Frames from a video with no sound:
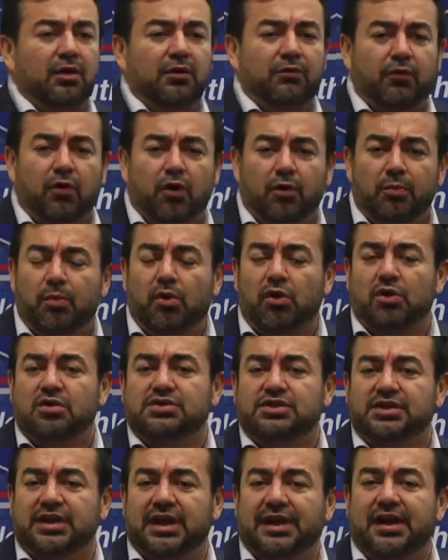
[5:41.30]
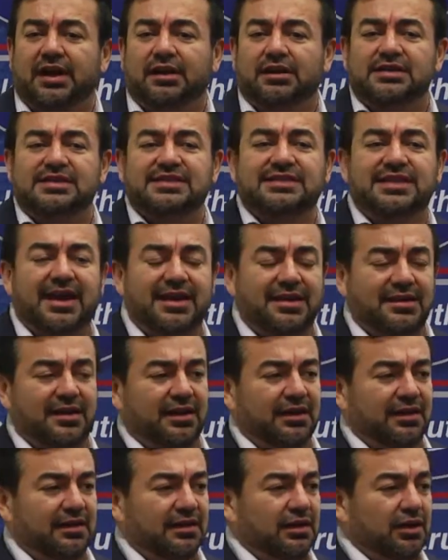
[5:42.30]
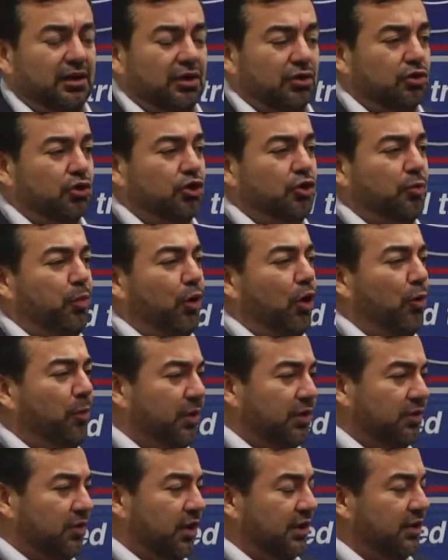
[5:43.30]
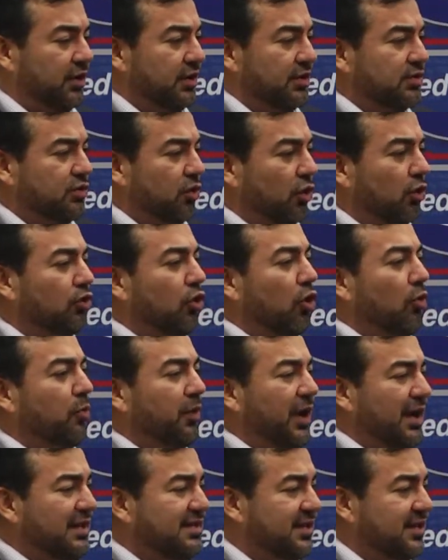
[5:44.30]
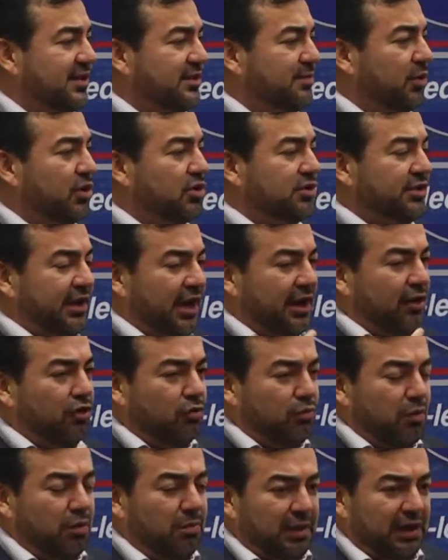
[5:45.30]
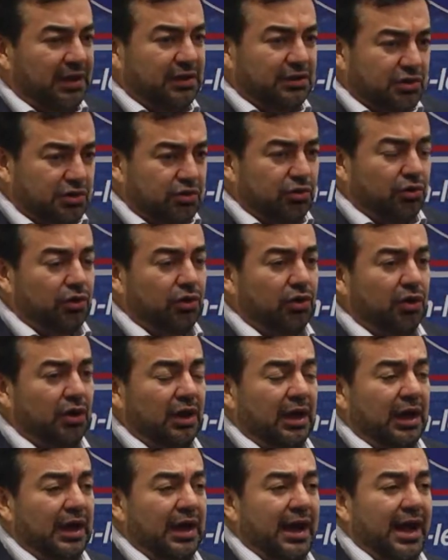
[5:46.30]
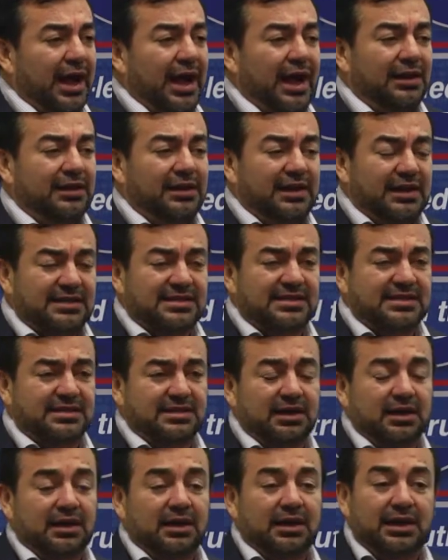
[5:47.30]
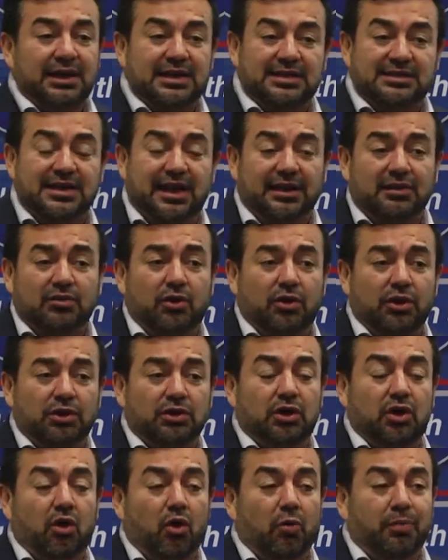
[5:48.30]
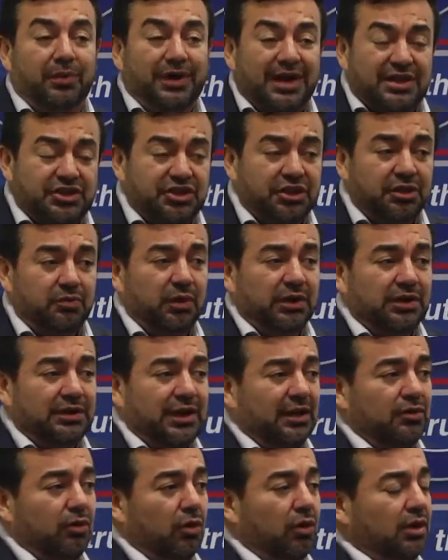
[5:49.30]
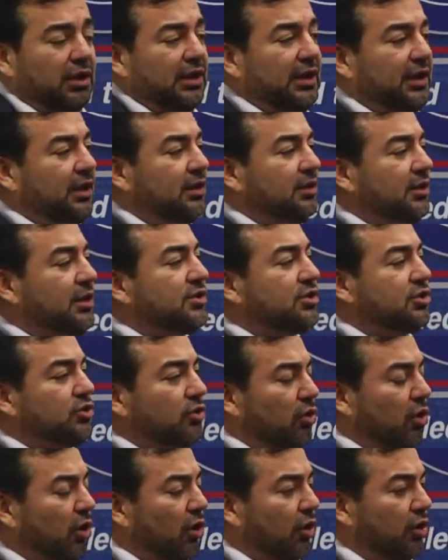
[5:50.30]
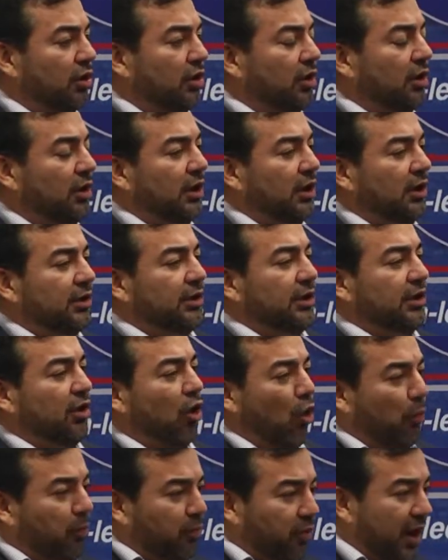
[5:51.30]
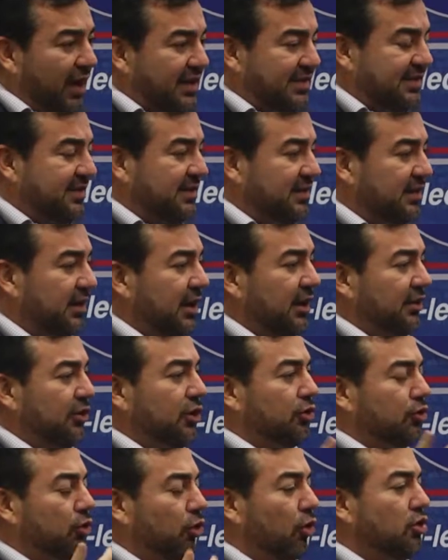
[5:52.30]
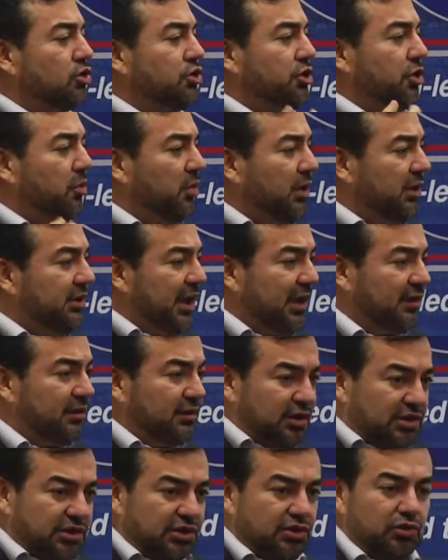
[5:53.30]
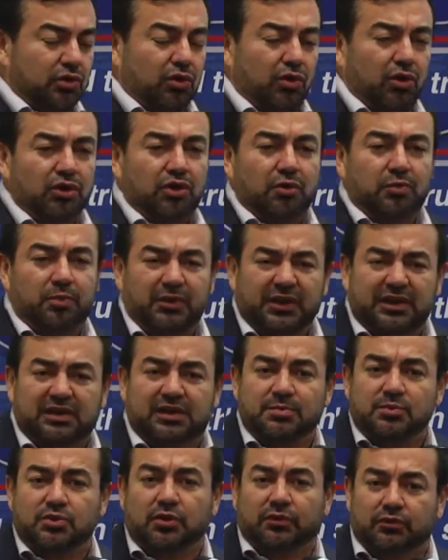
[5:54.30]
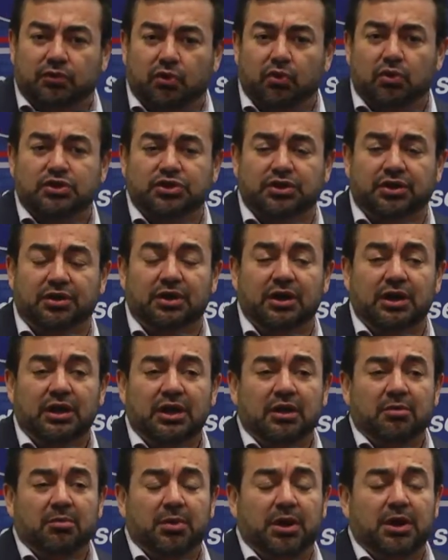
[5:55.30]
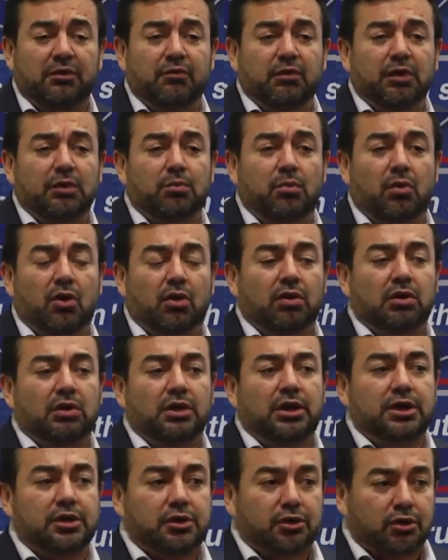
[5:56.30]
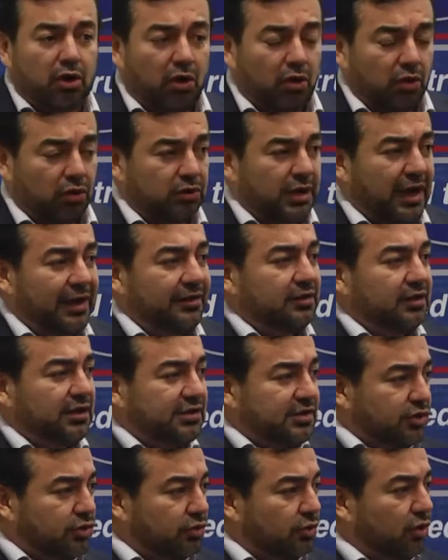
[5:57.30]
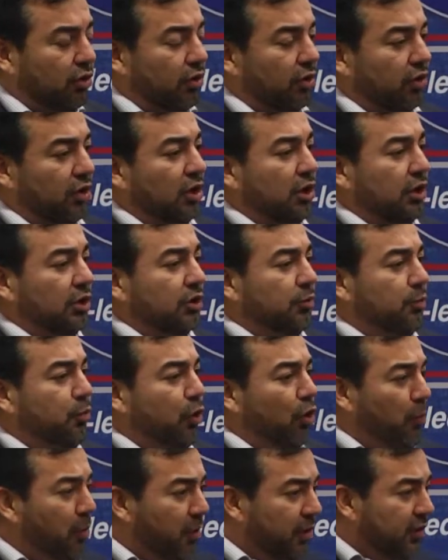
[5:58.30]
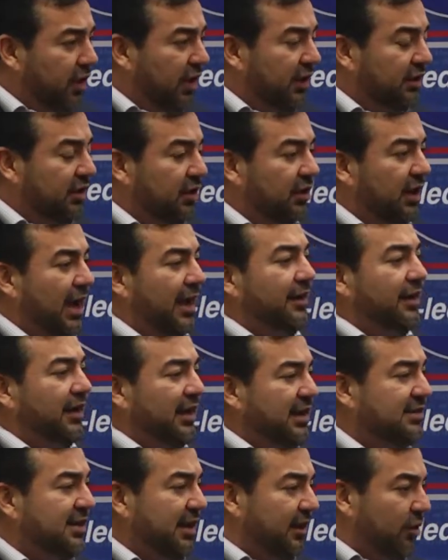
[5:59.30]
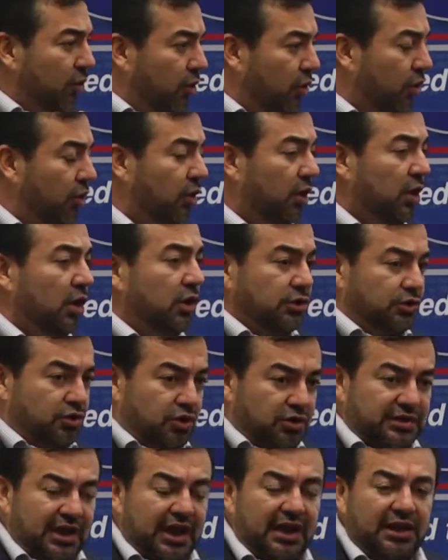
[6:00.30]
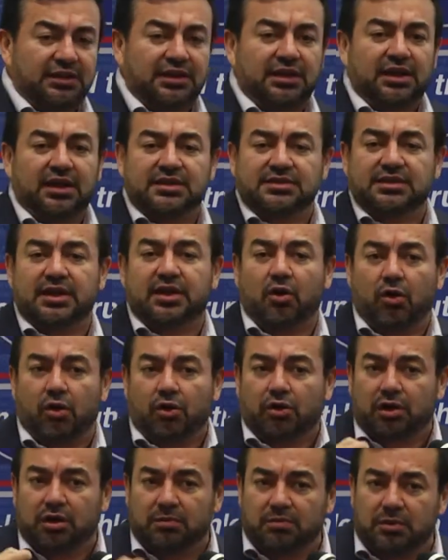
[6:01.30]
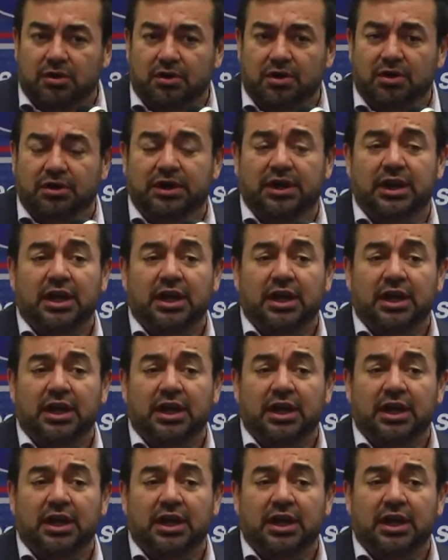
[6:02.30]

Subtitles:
for mercy and understanding to the perpetrators or the oppressors, because they are human beings too, and this is not going, the oppression will not only destroy the oppressed, the torture will not destroy the victims of torture, but it will morally erode and destroy the perpetrator and his and her society, his and her community,